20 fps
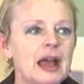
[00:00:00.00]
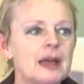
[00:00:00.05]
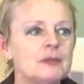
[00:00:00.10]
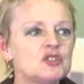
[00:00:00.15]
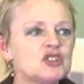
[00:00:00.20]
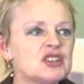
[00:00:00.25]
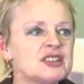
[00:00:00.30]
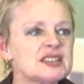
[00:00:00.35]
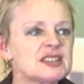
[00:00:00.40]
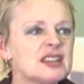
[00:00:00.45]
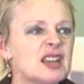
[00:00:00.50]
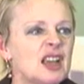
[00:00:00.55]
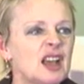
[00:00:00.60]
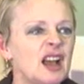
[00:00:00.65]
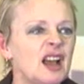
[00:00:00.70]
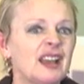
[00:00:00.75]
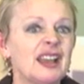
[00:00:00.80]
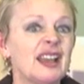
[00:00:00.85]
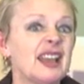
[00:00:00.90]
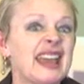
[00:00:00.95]
I'm just
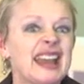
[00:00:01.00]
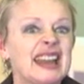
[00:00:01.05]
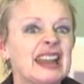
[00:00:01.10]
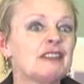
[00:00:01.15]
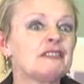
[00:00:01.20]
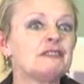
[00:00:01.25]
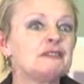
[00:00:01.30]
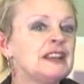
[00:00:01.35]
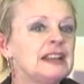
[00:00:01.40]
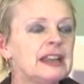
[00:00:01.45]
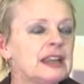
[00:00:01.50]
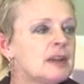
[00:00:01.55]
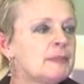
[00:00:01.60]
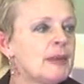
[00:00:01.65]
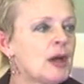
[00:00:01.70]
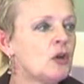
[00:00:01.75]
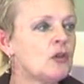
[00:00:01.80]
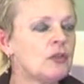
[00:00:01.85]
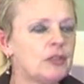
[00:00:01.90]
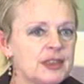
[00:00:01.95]
getting a feeling
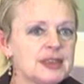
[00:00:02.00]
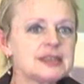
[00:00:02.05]
about.